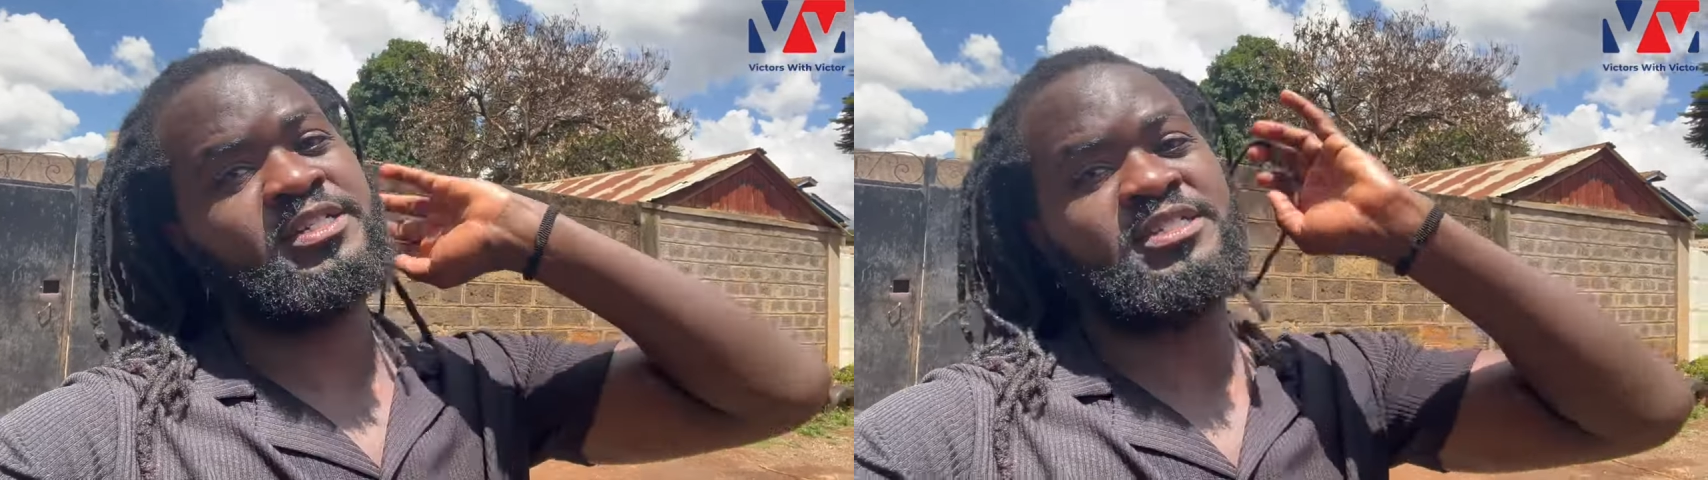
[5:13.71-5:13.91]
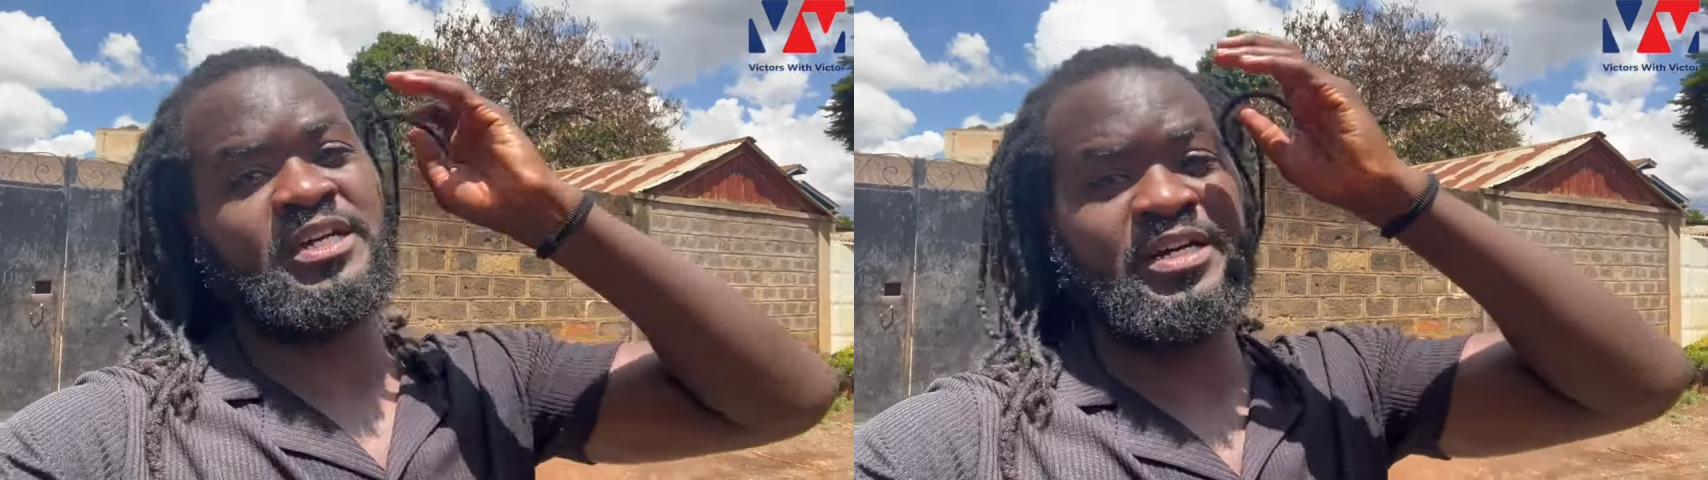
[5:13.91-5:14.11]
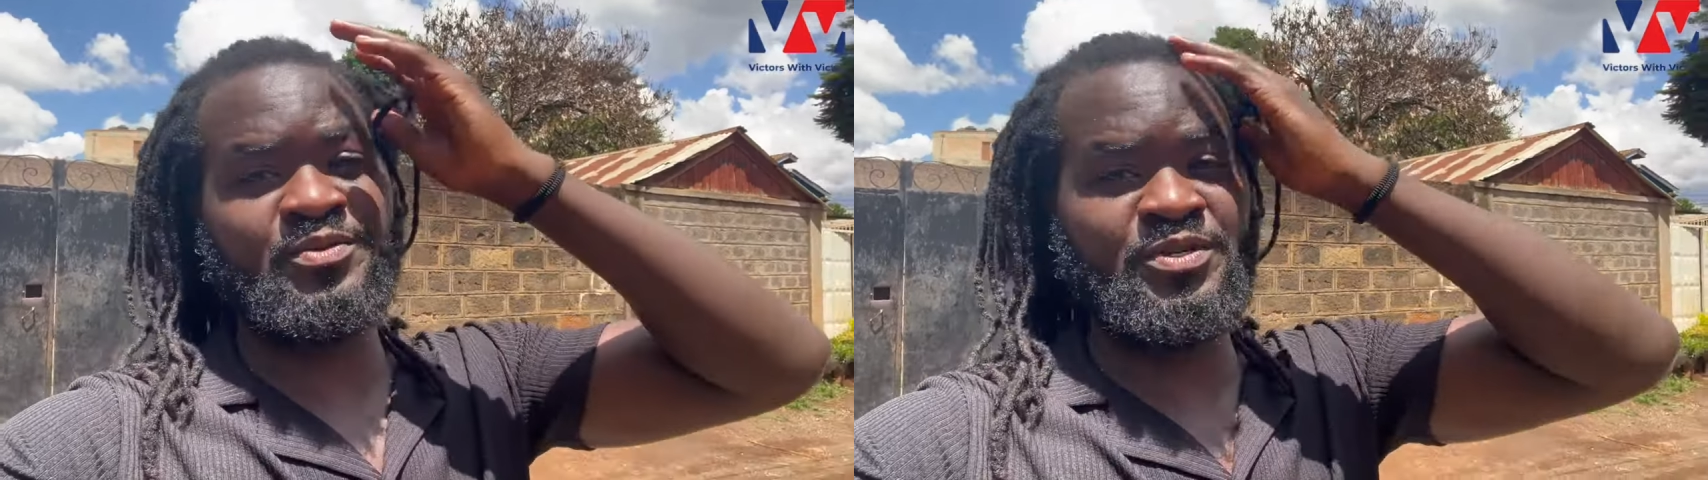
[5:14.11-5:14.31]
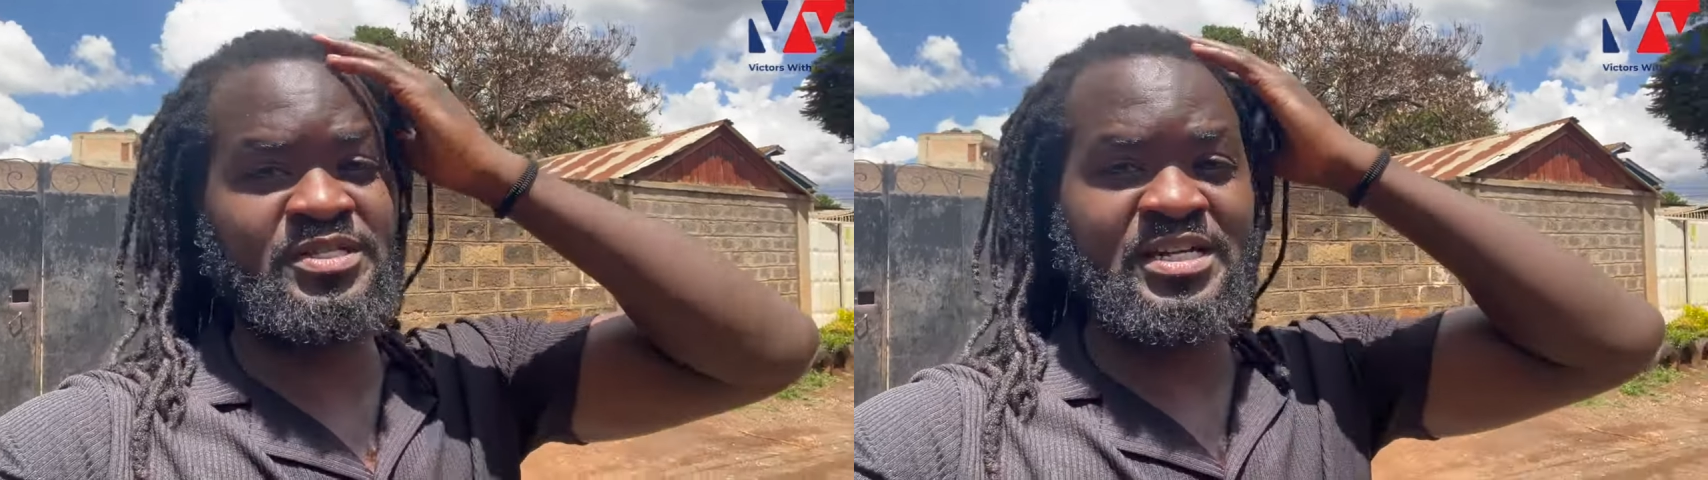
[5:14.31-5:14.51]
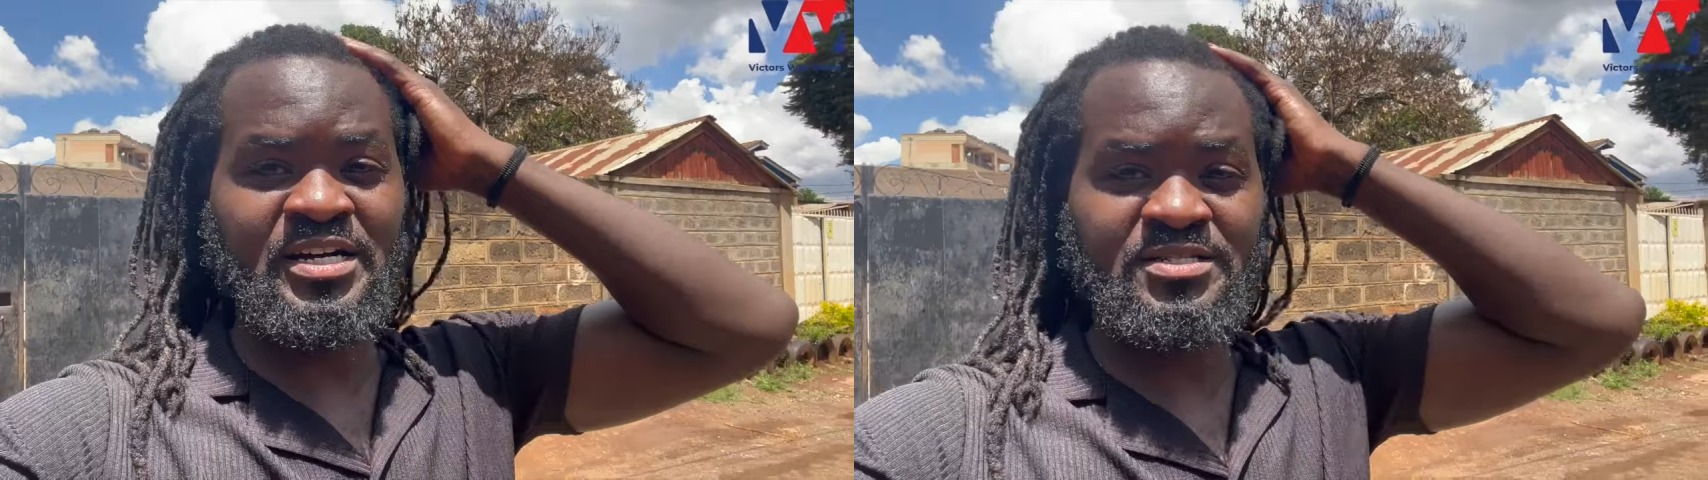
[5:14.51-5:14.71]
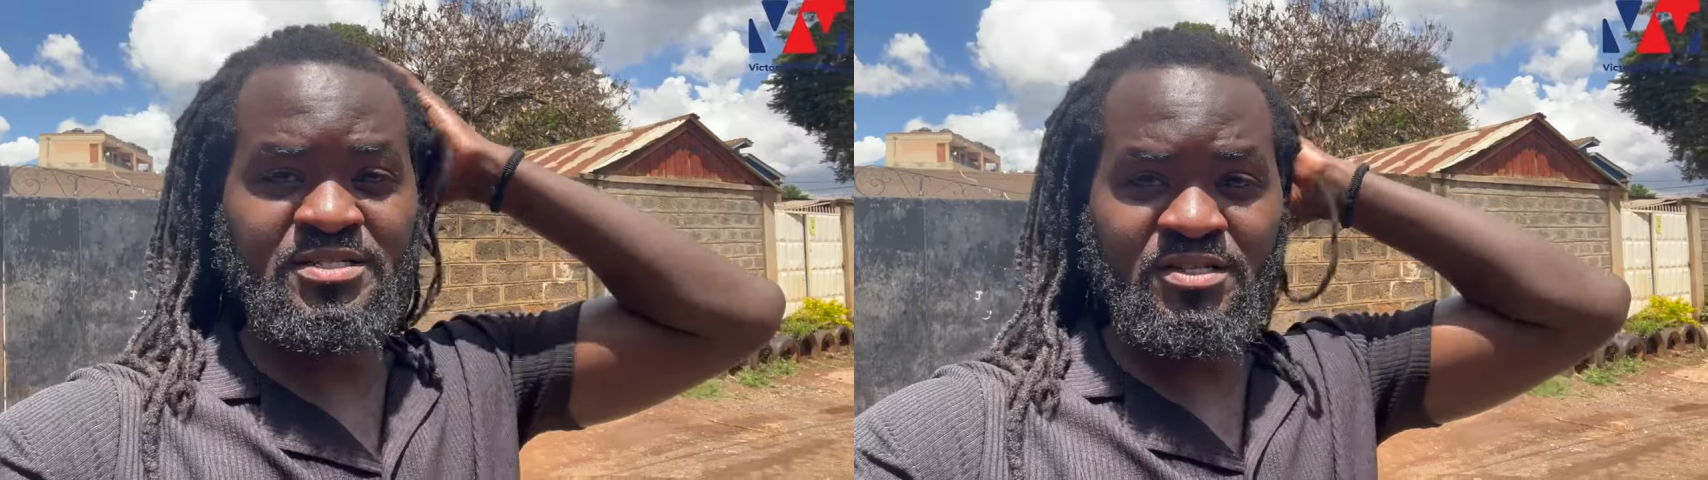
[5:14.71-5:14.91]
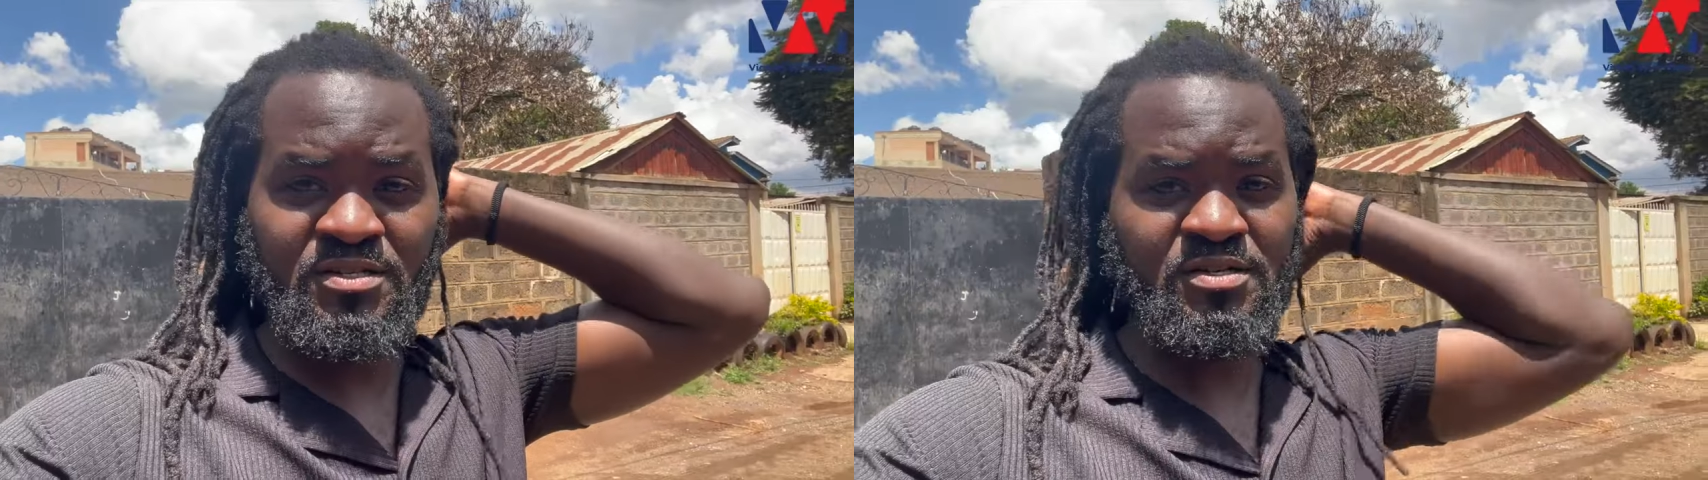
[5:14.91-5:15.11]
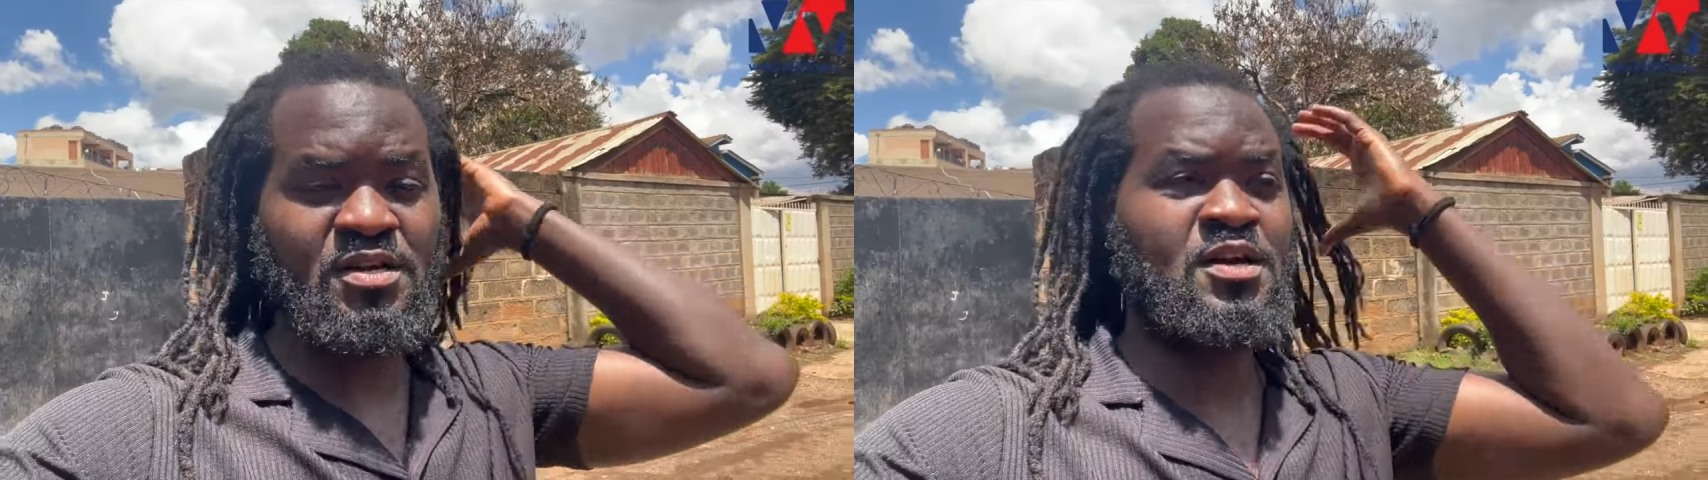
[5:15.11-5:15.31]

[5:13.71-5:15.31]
started with dancing,